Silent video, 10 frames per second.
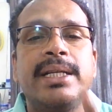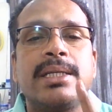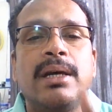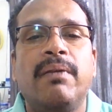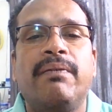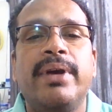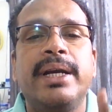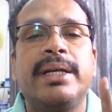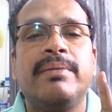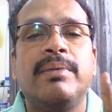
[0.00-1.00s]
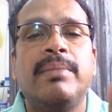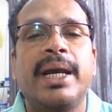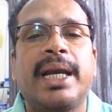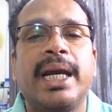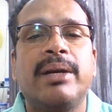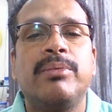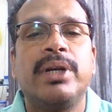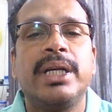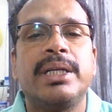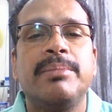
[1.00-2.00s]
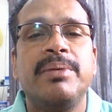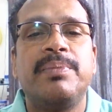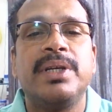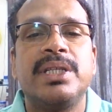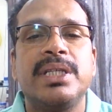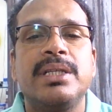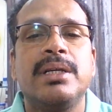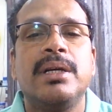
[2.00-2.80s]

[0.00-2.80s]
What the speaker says: sulfate, bicarbonate may be present,